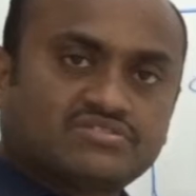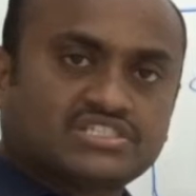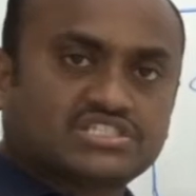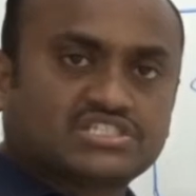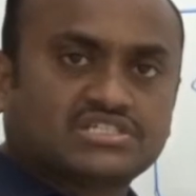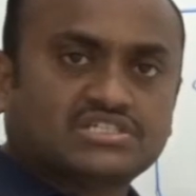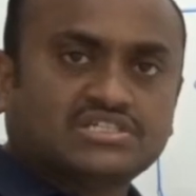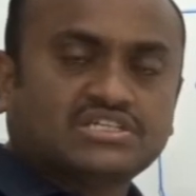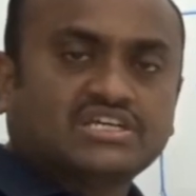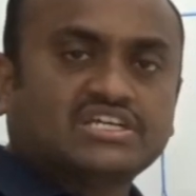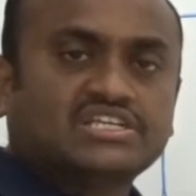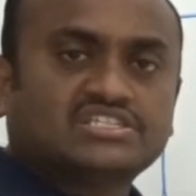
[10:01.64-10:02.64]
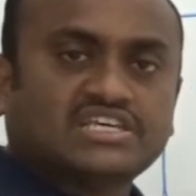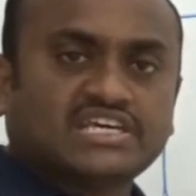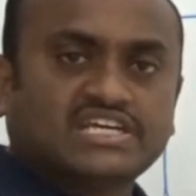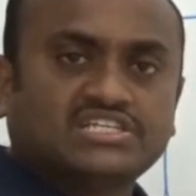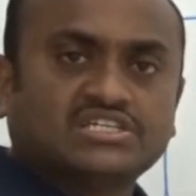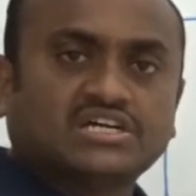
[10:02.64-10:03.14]
fixed. It is
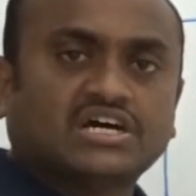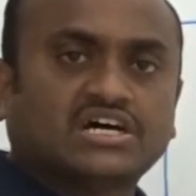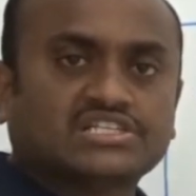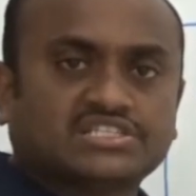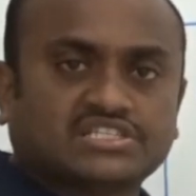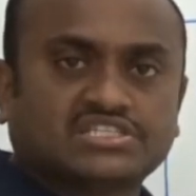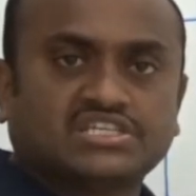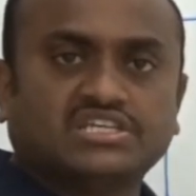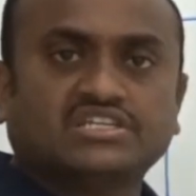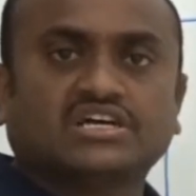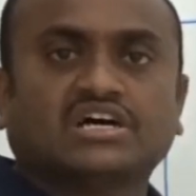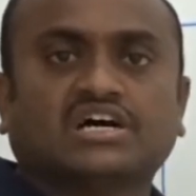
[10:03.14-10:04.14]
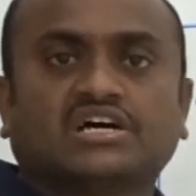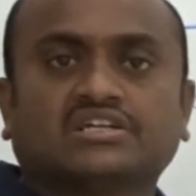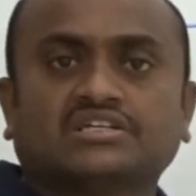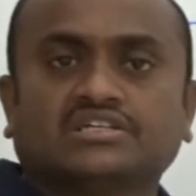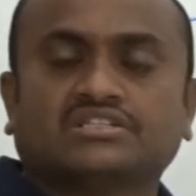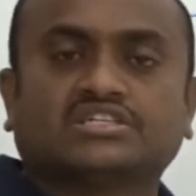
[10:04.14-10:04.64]
8 or 16
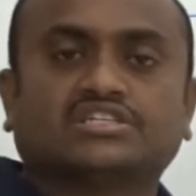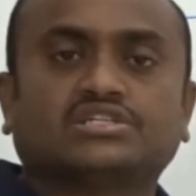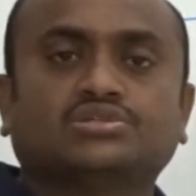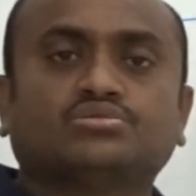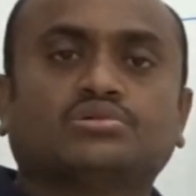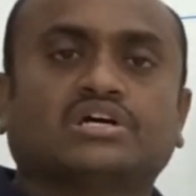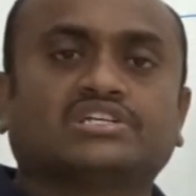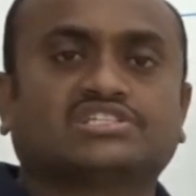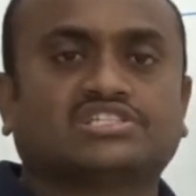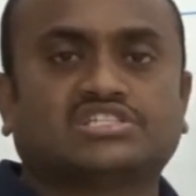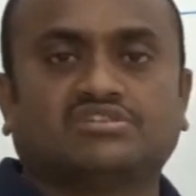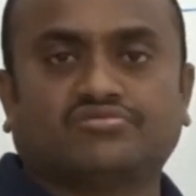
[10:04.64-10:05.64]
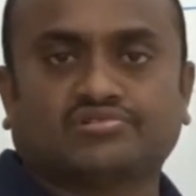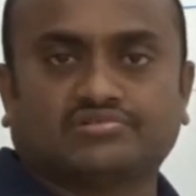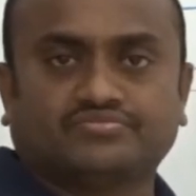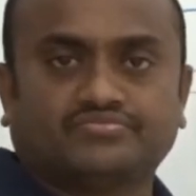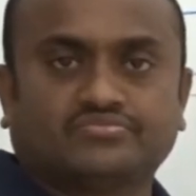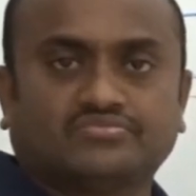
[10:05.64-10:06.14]
or 32 or
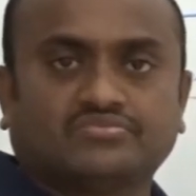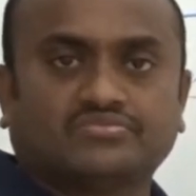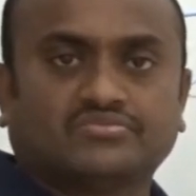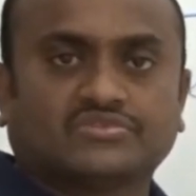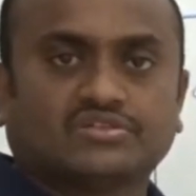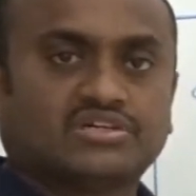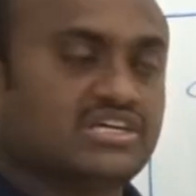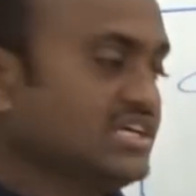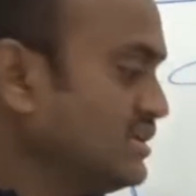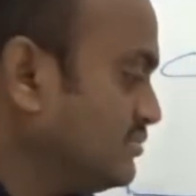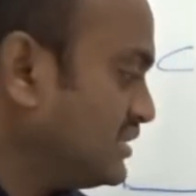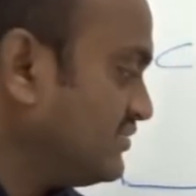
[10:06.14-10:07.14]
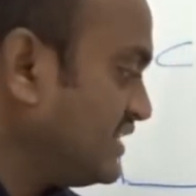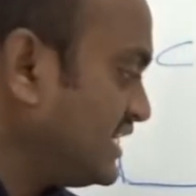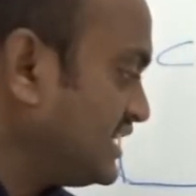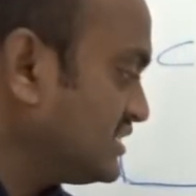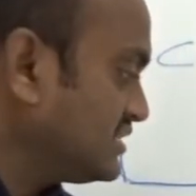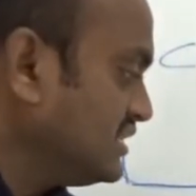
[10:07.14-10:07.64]
64. Okay. But
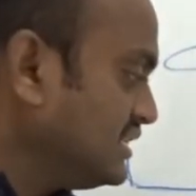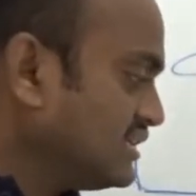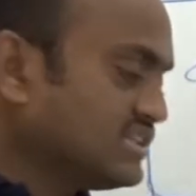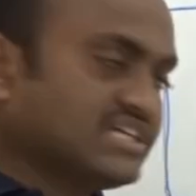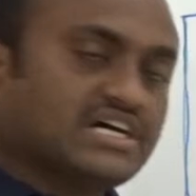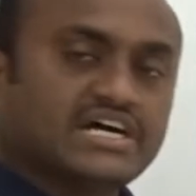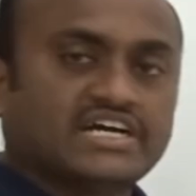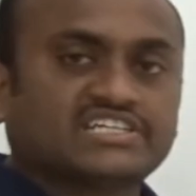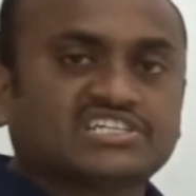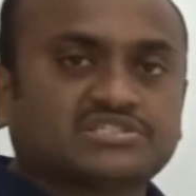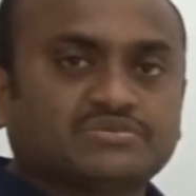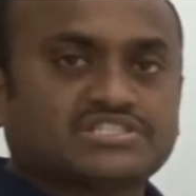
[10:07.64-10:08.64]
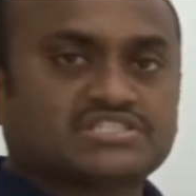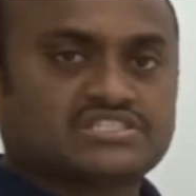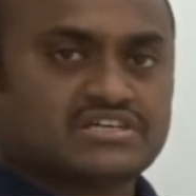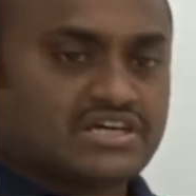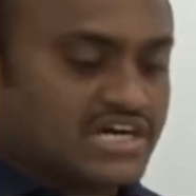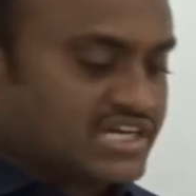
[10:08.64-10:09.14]
whereas the address buses
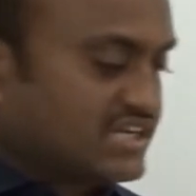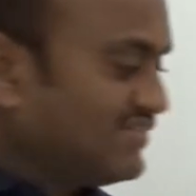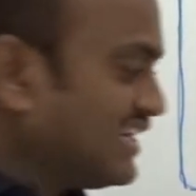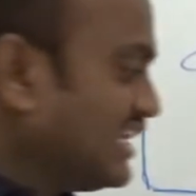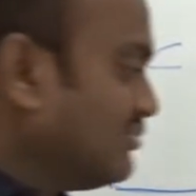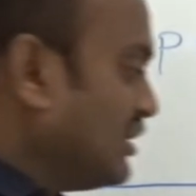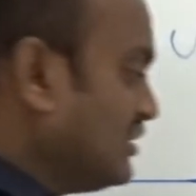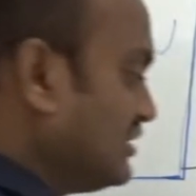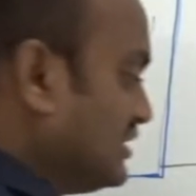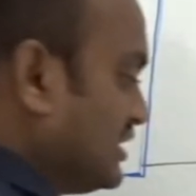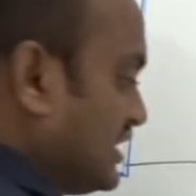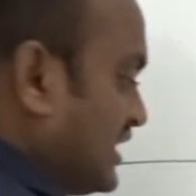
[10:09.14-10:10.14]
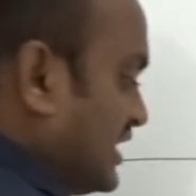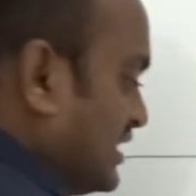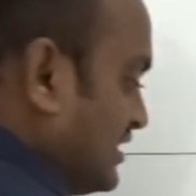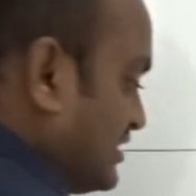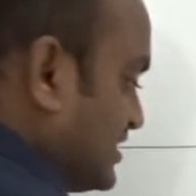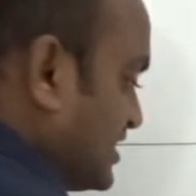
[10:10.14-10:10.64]
are available
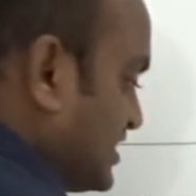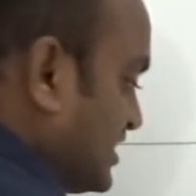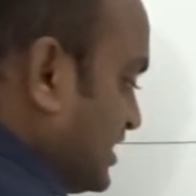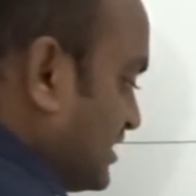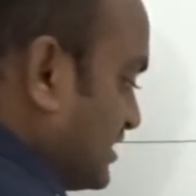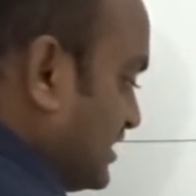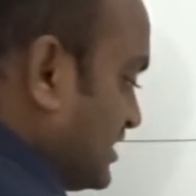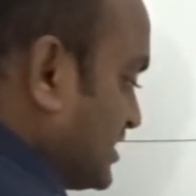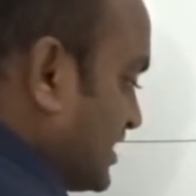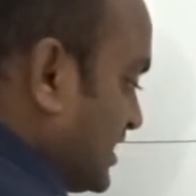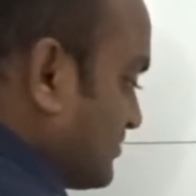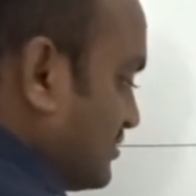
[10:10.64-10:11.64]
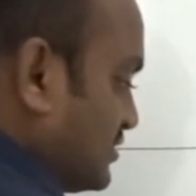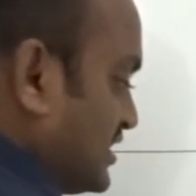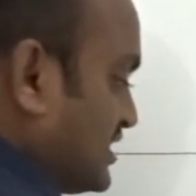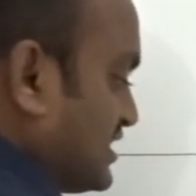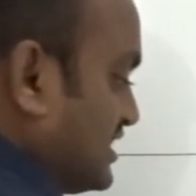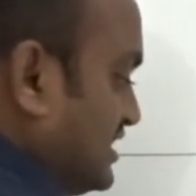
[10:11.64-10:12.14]
in 16, it starts from
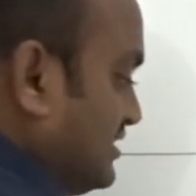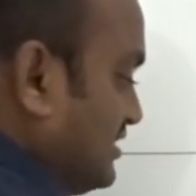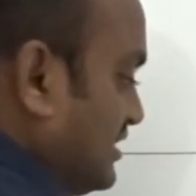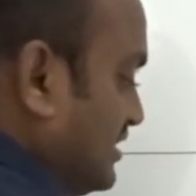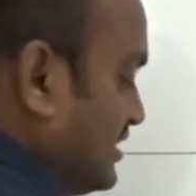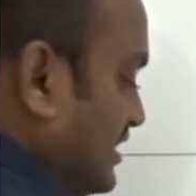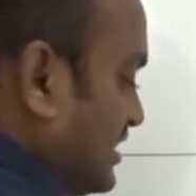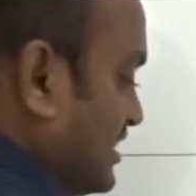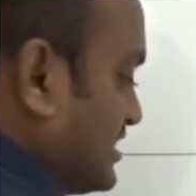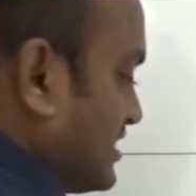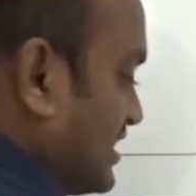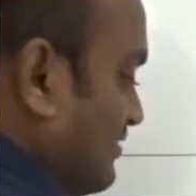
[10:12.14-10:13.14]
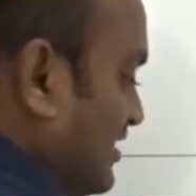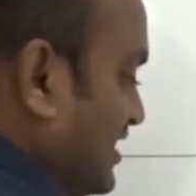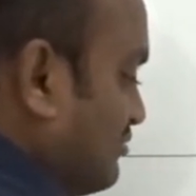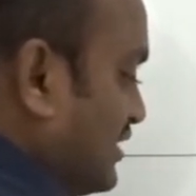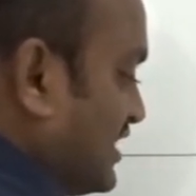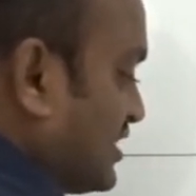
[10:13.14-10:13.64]
16, it is
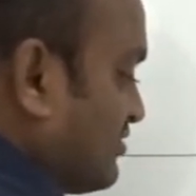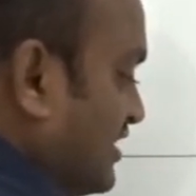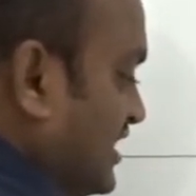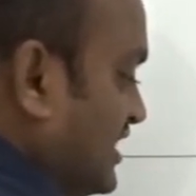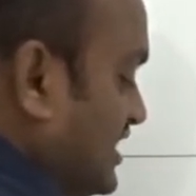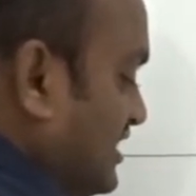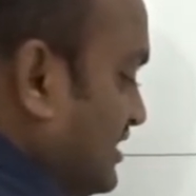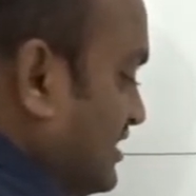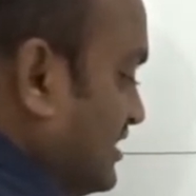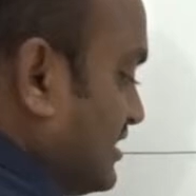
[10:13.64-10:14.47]
available in 20,